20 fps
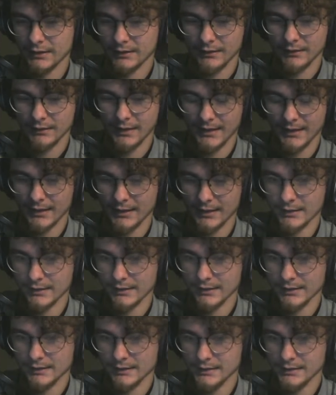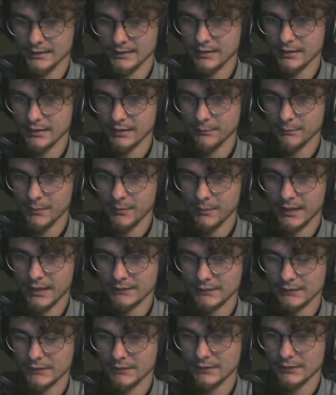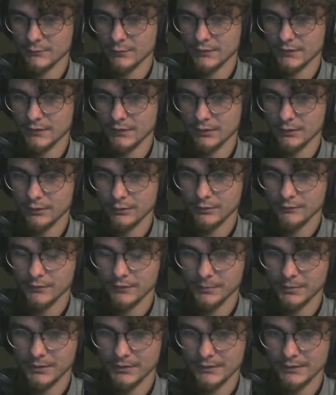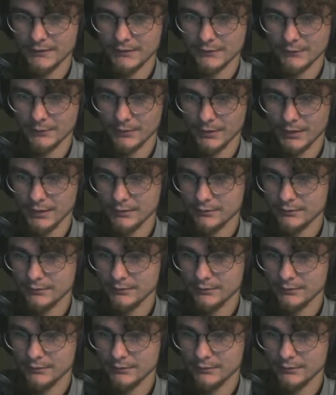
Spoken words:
I got like keying masks and everything all over the place. It's great.